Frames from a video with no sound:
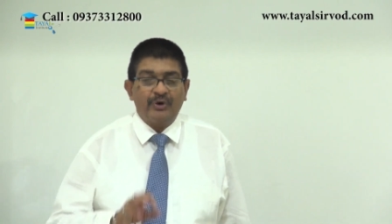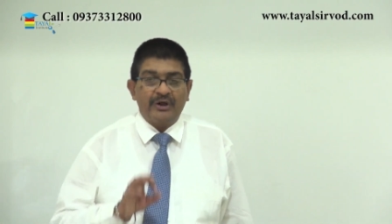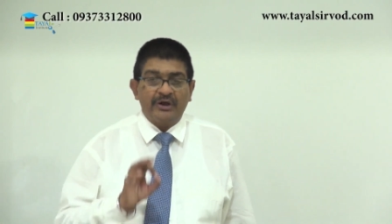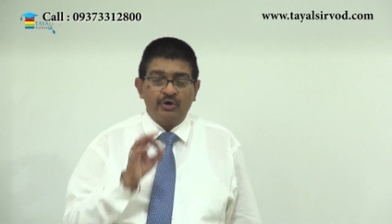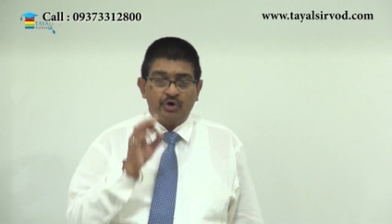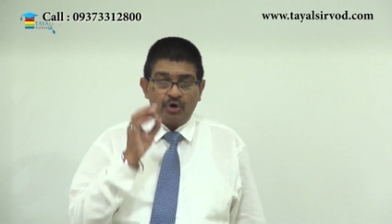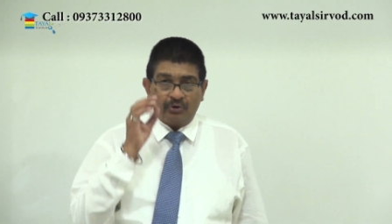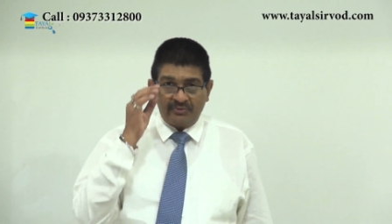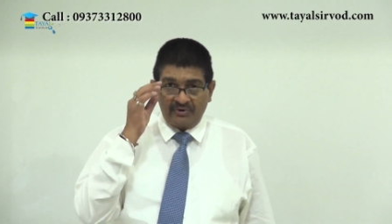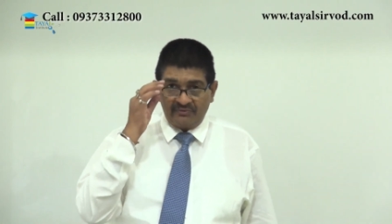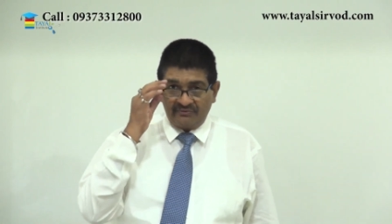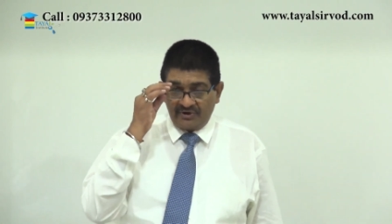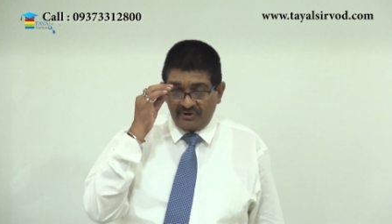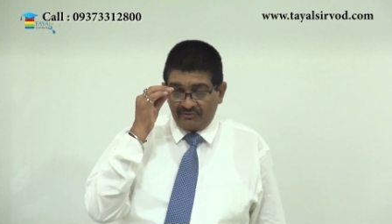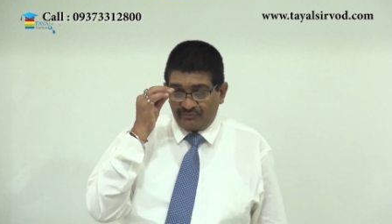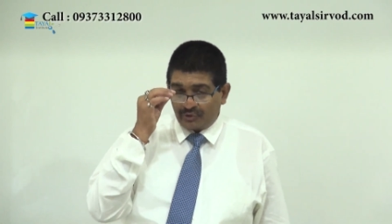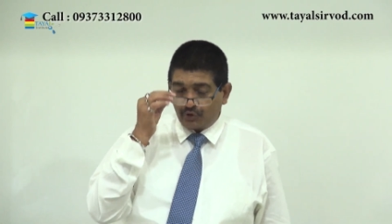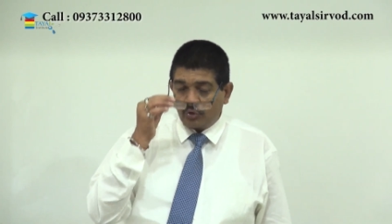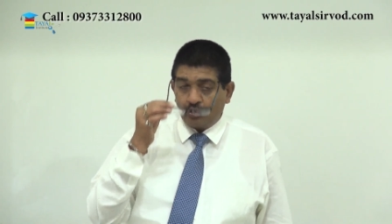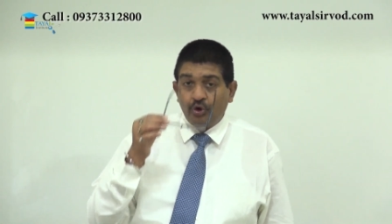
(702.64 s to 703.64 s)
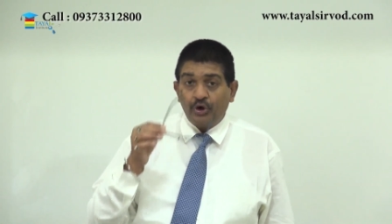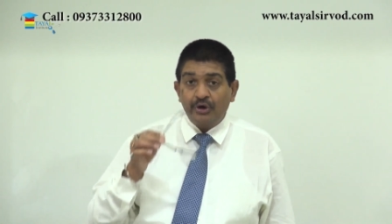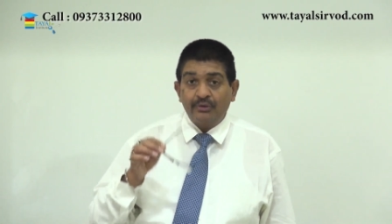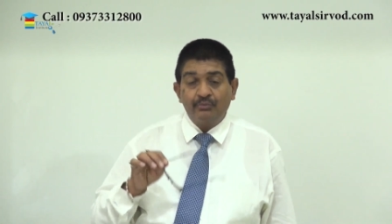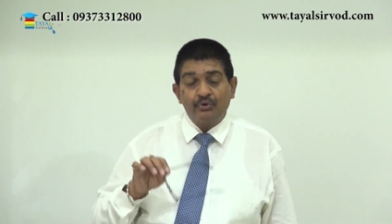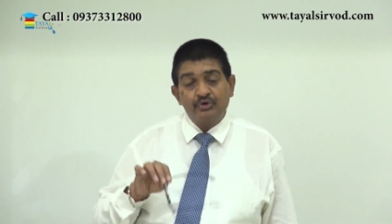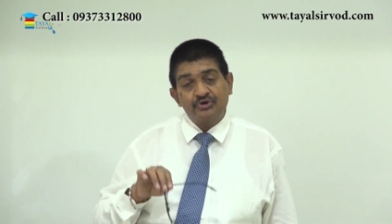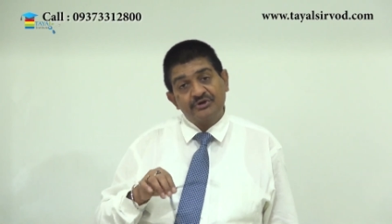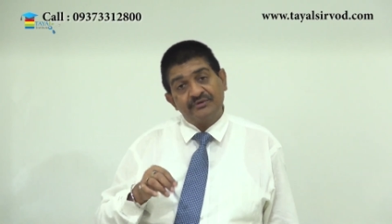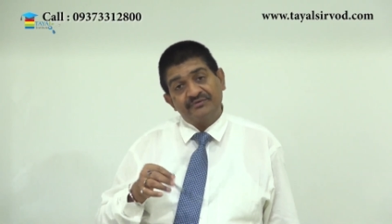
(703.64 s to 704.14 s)
one common word for all
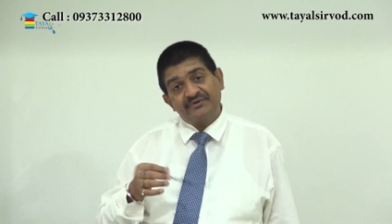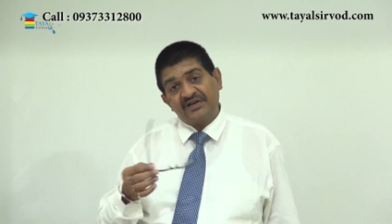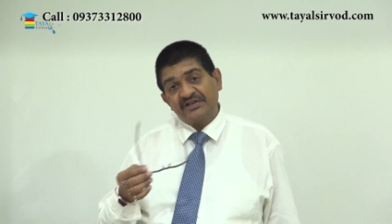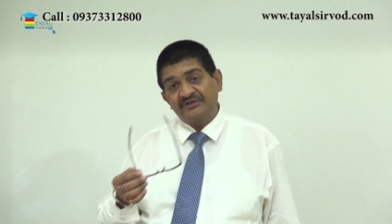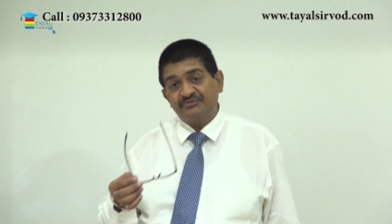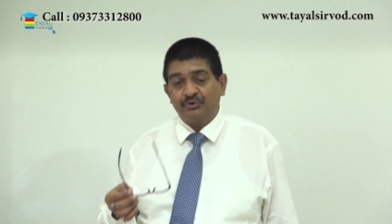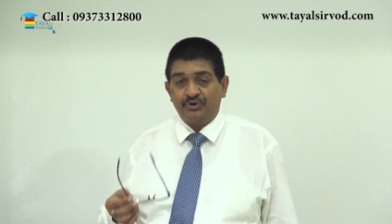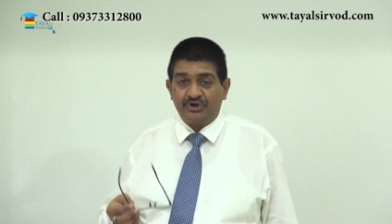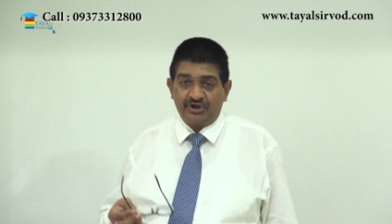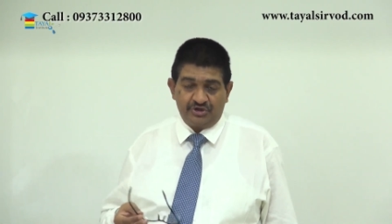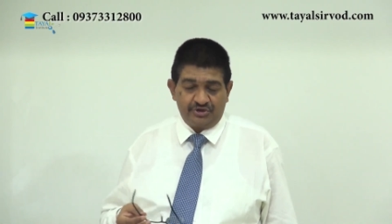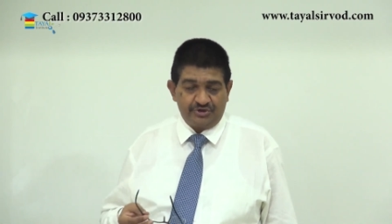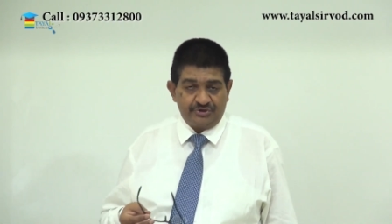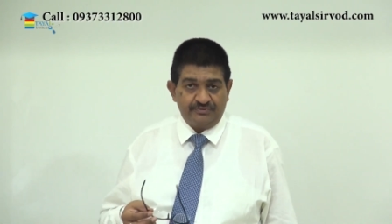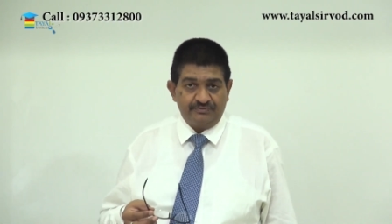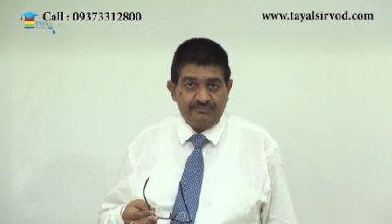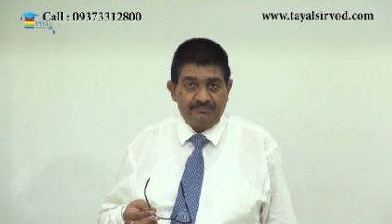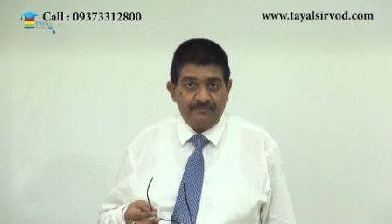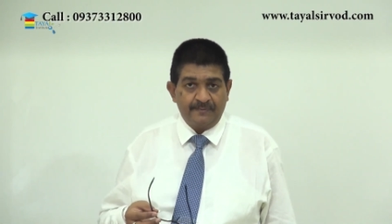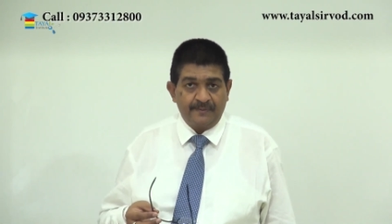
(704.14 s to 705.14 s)
modes of transportation.